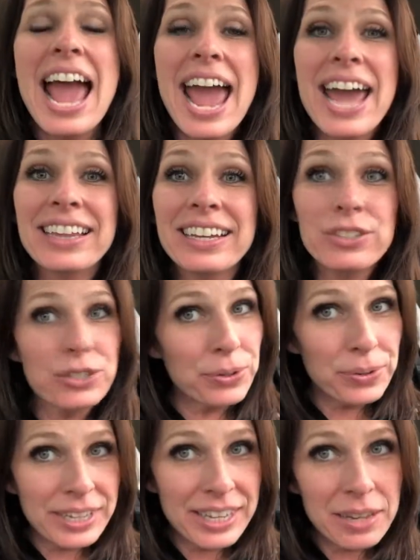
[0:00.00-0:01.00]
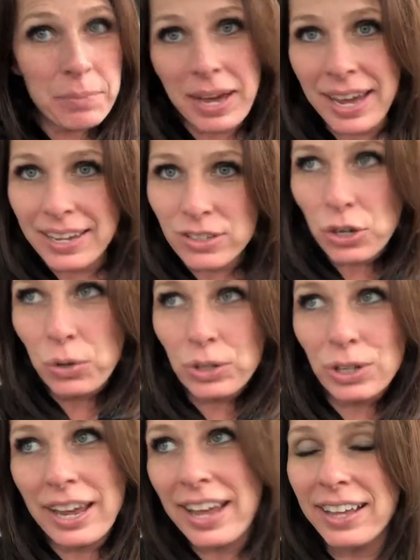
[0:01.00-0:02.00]
and I don't eat my
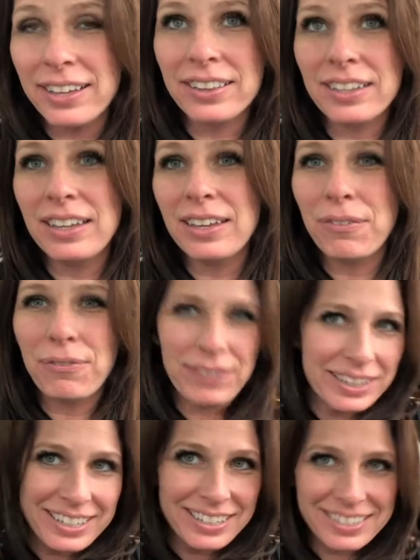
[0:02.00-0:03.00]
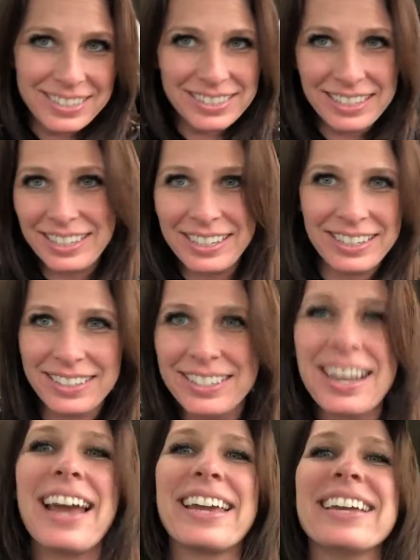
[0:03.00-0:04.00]
total healthy fitness-y
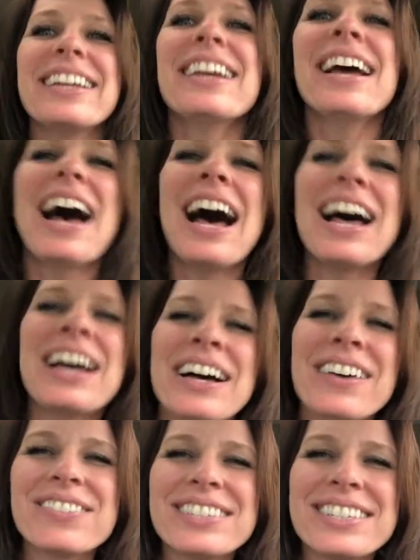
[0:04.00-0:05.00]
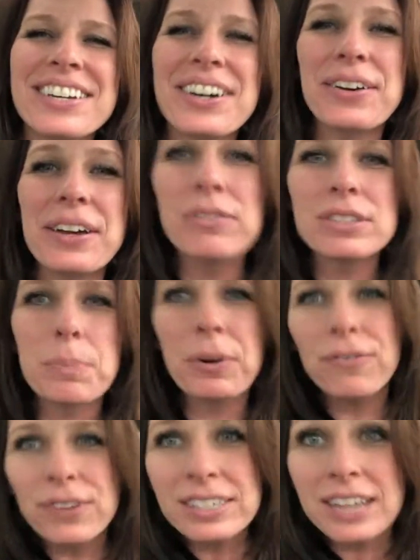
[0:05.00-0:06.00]
diet. So it was the
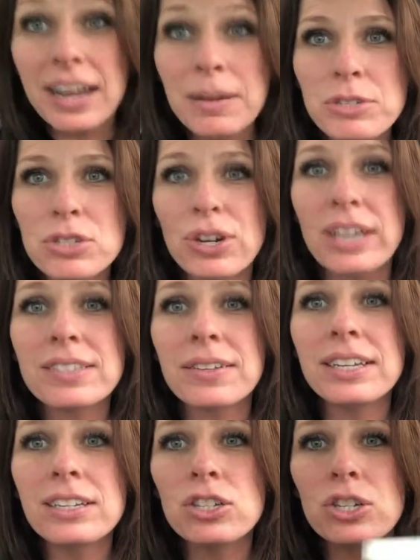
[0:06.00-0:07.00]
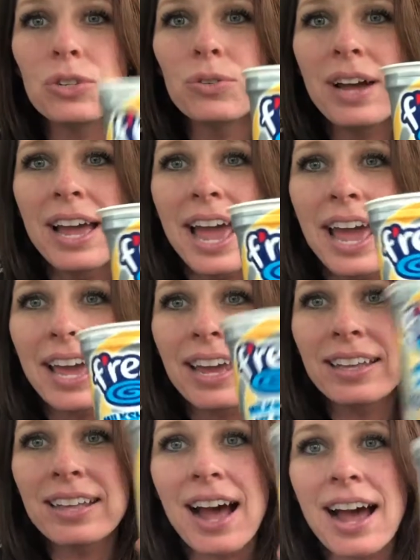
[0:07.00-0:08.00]
perfect time to try something new,
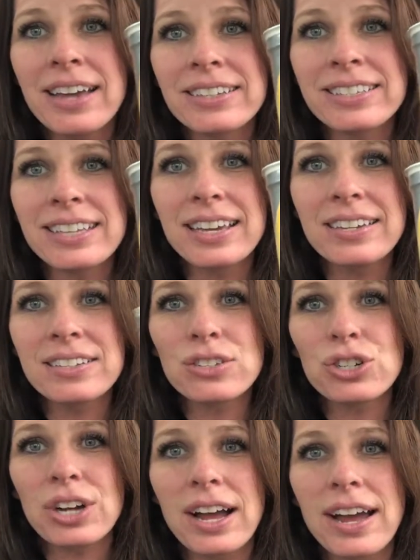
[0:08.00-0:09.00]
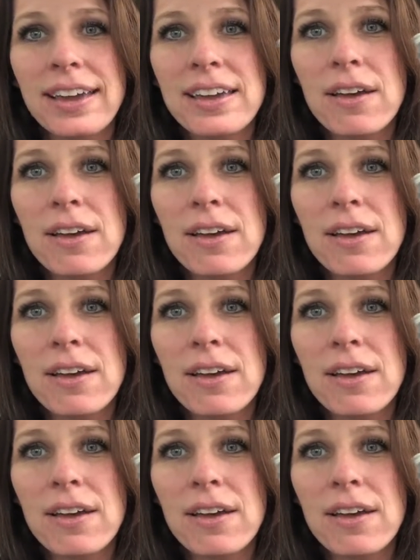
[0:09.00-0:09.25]
and I decided to try